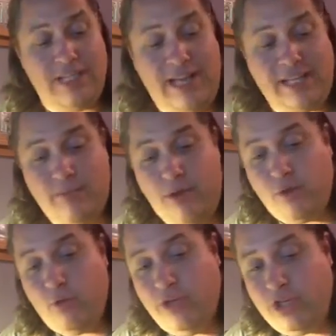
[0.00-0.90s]
I got some
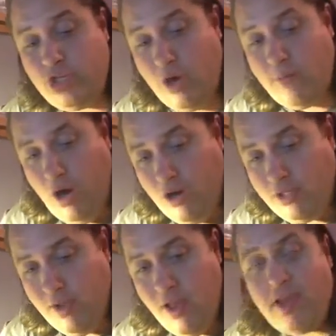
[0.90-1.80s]
other really sharp
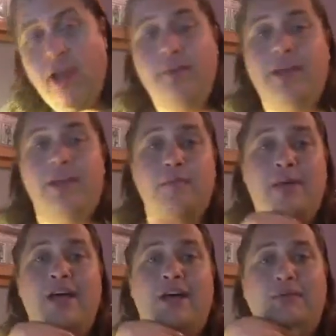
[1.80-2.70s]
cards coming in the
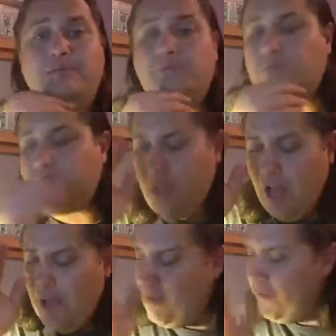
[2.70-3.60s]
mail.
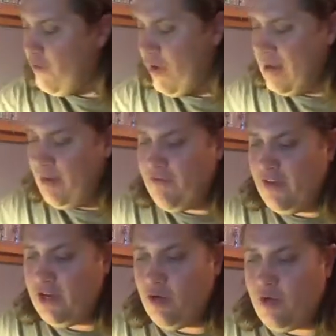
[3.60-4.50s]
Before I end my
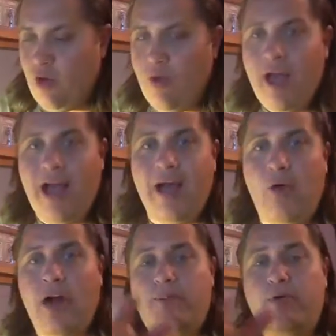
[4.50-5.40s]
video, though, I
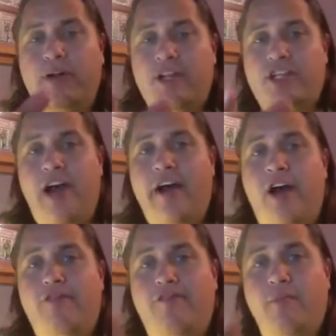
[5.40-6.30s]
want to put a shout
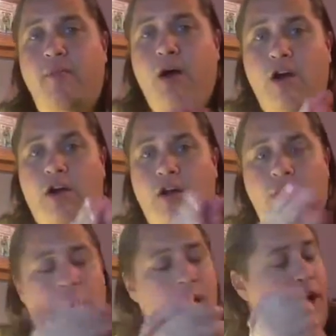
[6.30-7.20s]
out for Mark
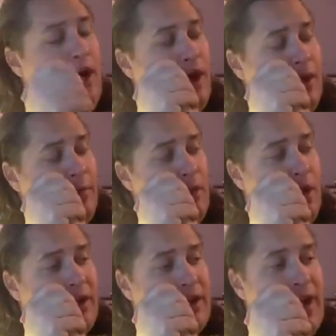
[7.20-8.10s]

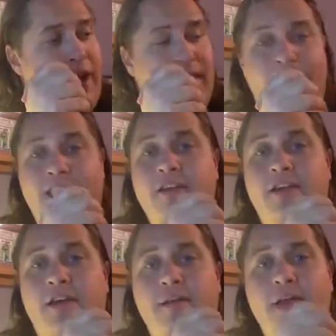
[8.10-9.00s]

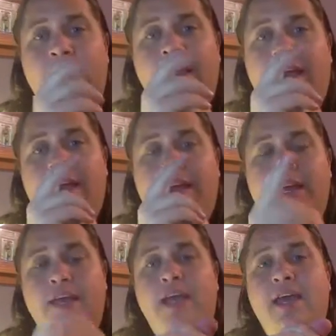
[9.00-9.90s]
Kuykendall.
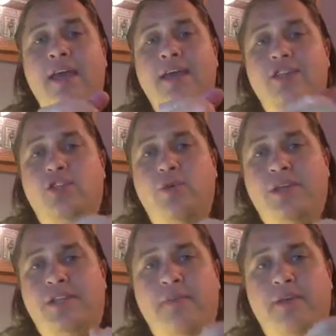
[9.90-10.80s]
He is
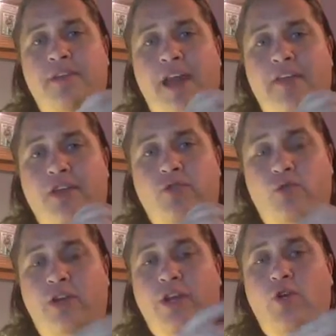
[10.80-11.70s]
doing something that I think is
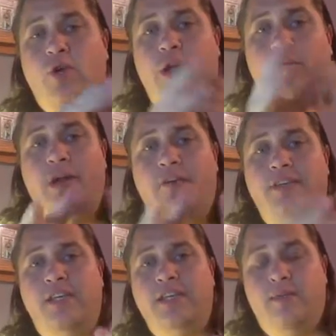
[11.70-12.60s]
really cool, and I would love to
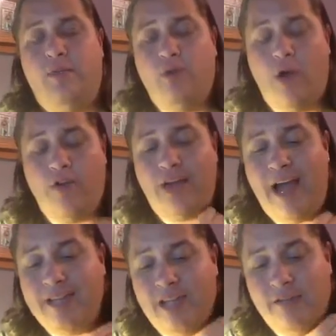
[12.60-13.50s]
see some of you other
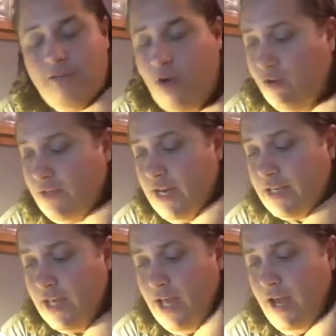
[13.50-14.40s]
guys get involved in it.